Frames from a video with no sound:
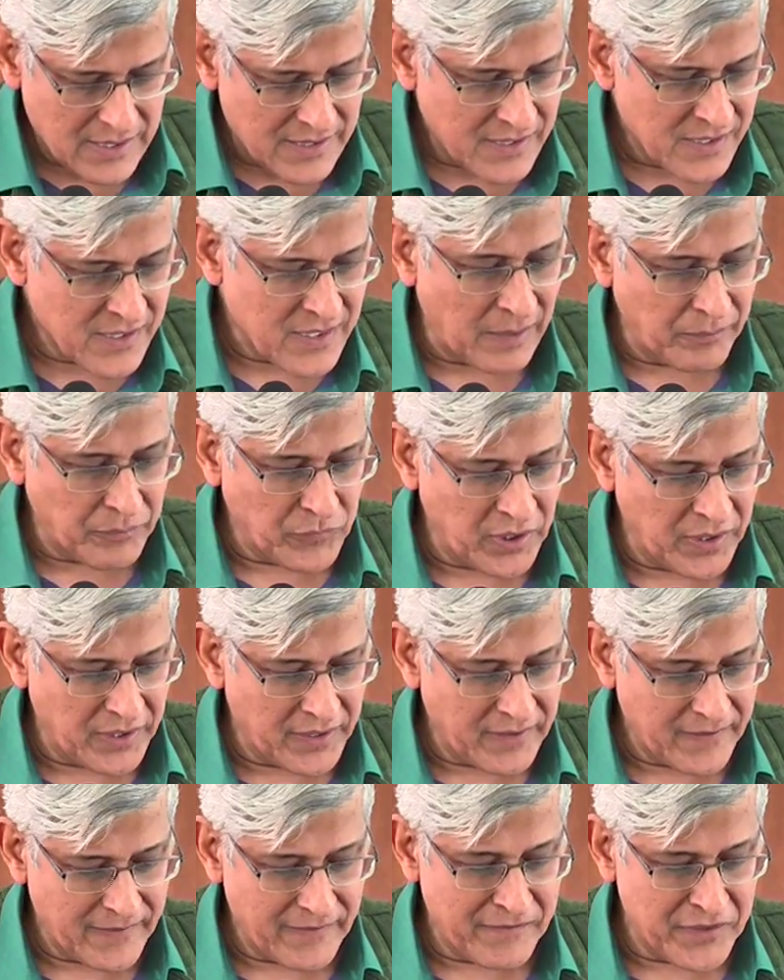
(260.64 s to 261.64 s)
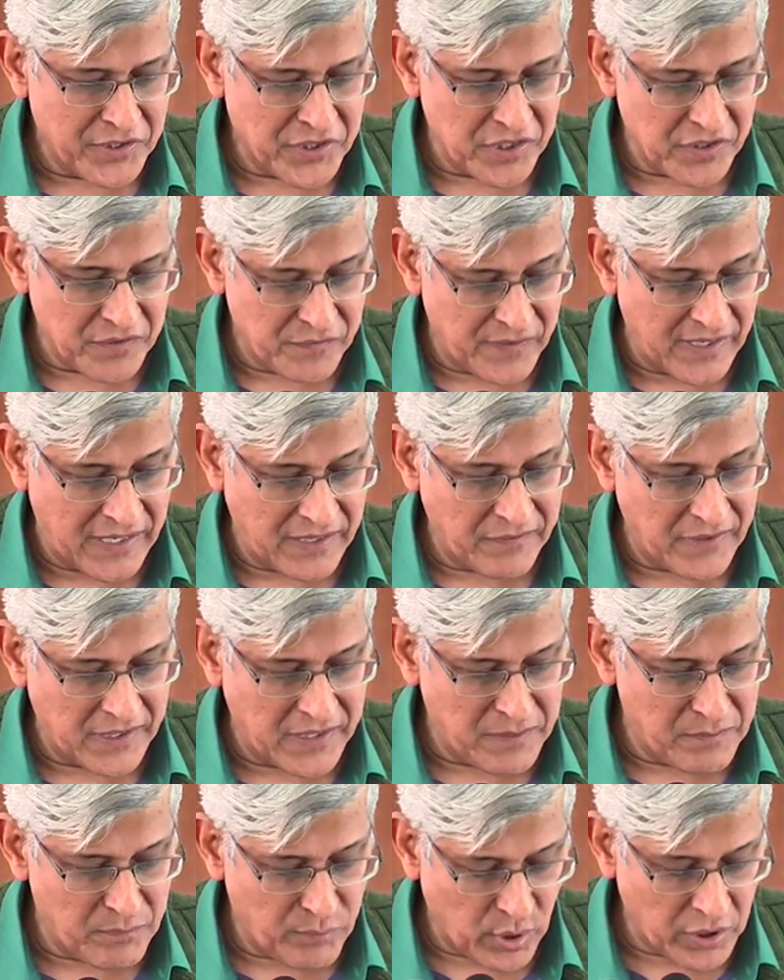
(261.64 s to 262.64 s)
something which is very, very
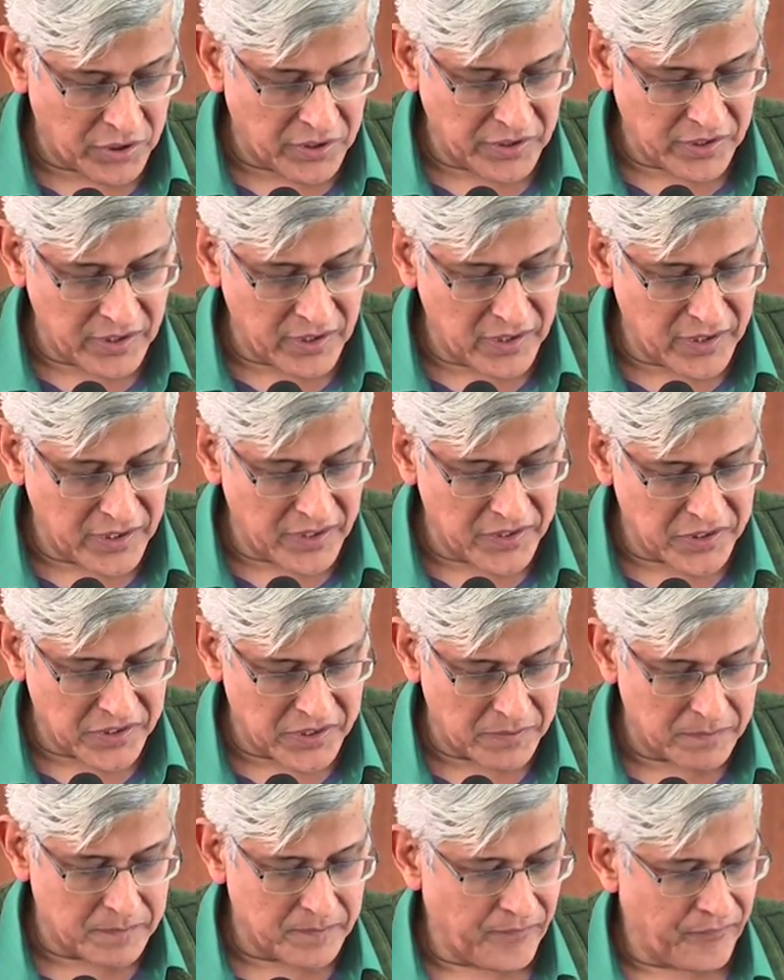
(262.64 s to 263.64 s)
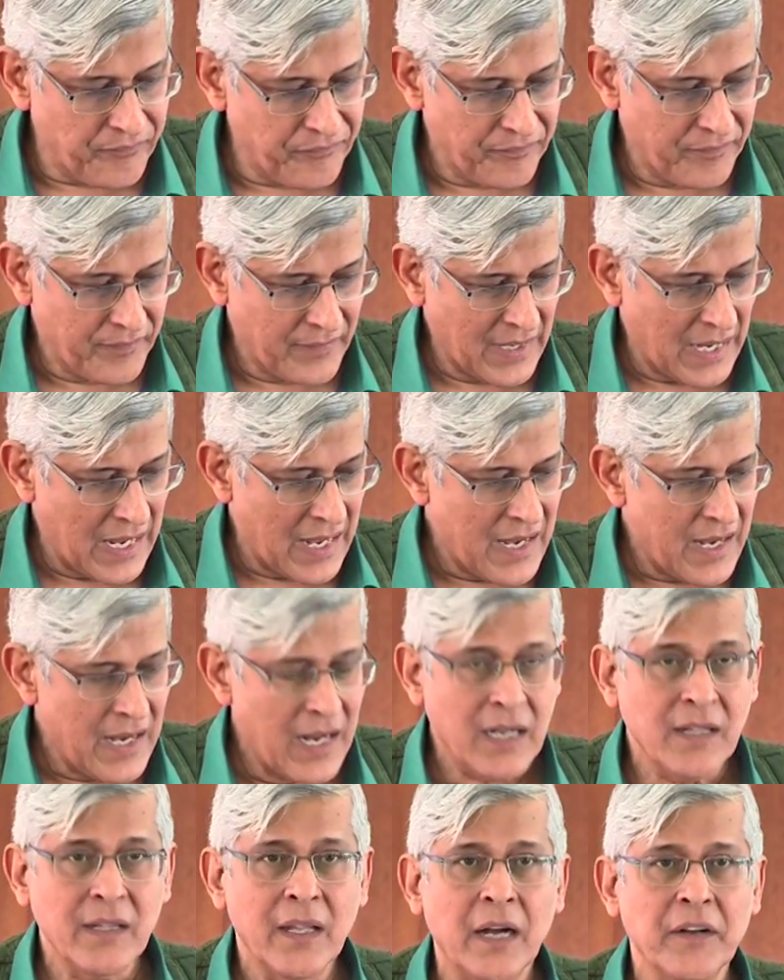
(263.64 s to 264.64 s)
important in leadership,
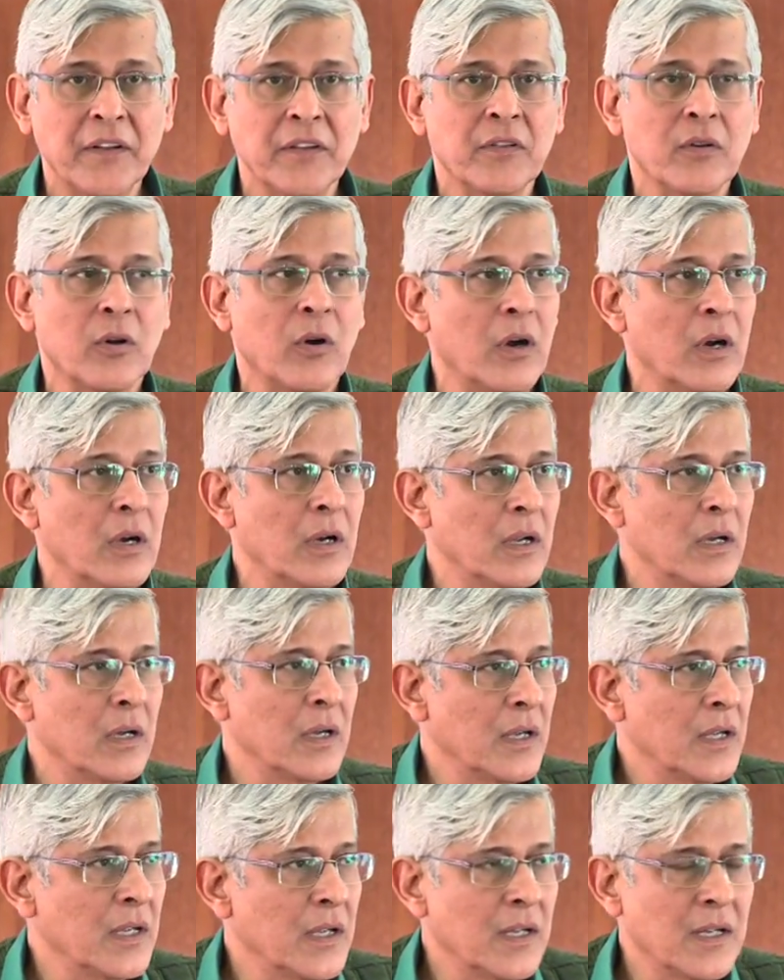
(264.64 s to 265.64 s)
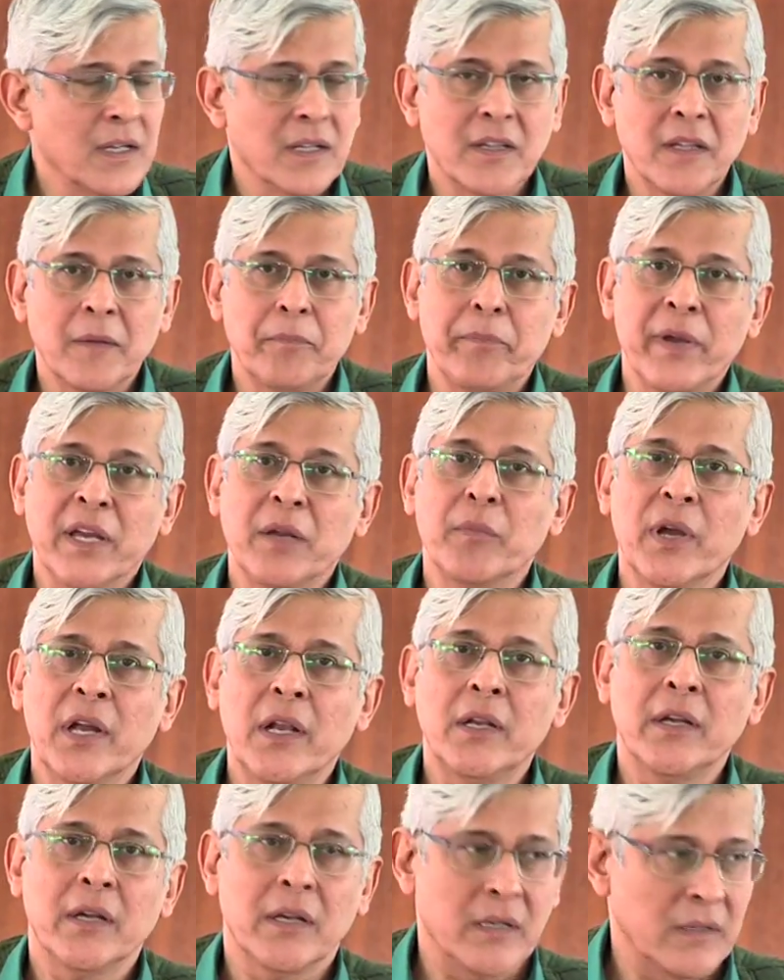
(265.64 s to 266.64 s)
and that is called the
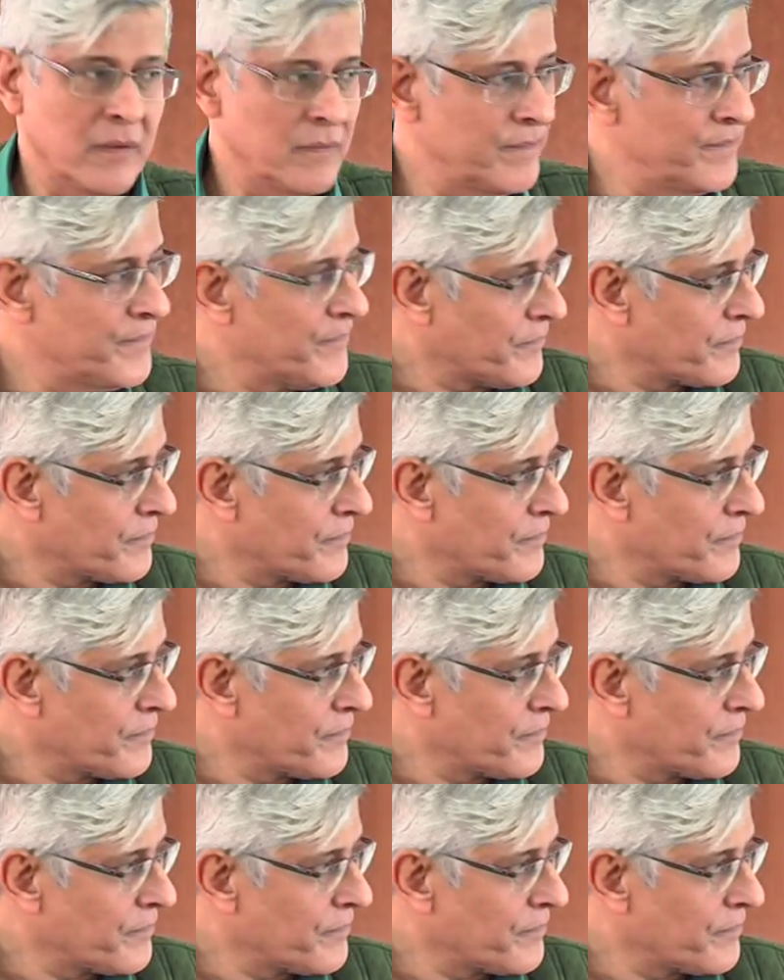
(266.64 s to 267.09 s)
Pygmalion.